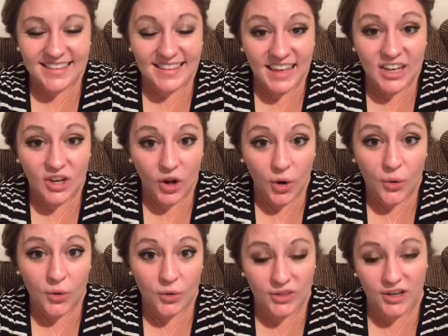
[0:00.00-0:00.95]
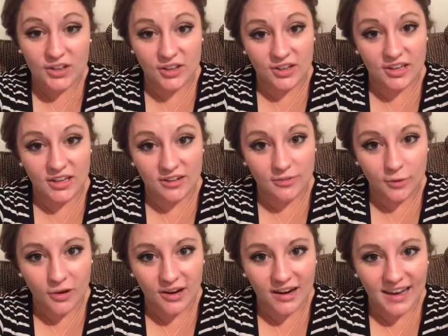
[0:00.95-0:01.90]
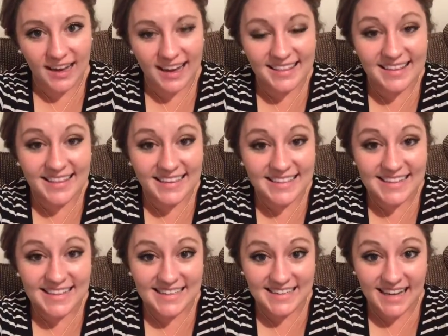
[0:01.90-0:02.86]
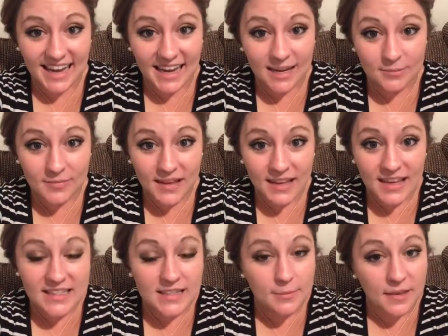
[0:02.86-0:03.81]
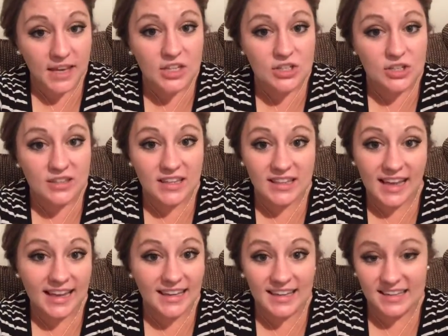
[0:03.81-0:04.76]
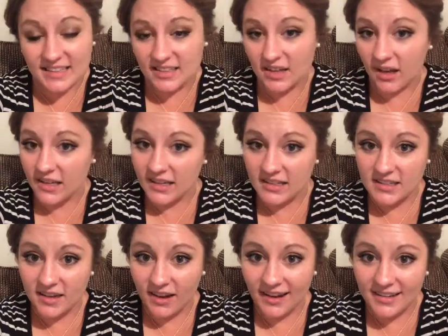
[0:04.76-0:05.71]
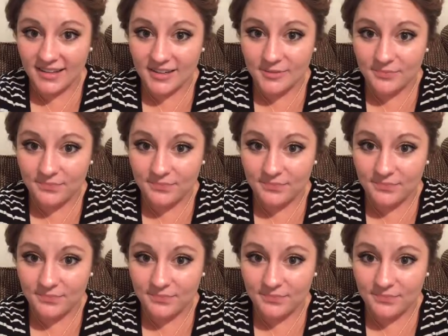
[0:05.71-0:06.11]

They know who they're looking for, and then they take time to make sure that that kid is not going to talk.